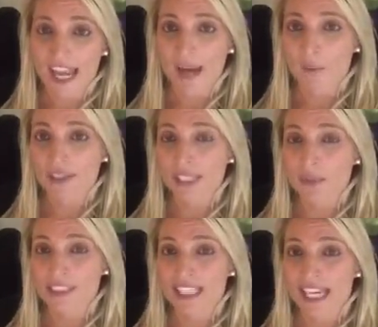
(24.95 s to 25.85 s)
And what they
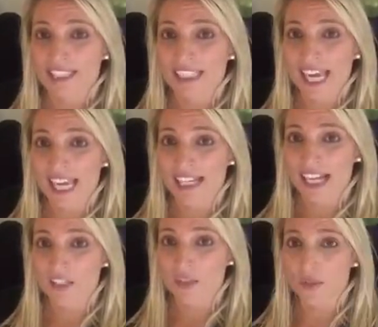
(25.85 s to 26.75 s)
will say is, can
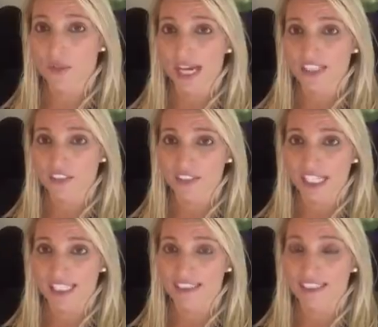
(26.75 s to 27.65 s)
I do
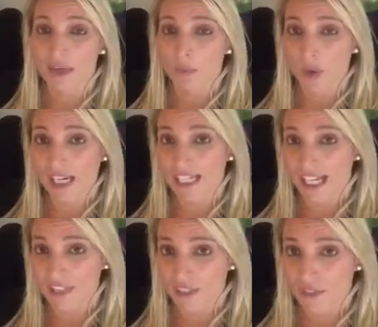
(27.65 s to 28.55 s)
exercises and what can
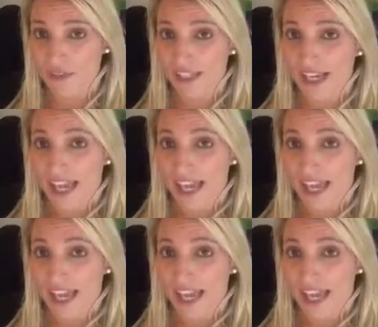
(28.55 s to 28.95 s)
I do?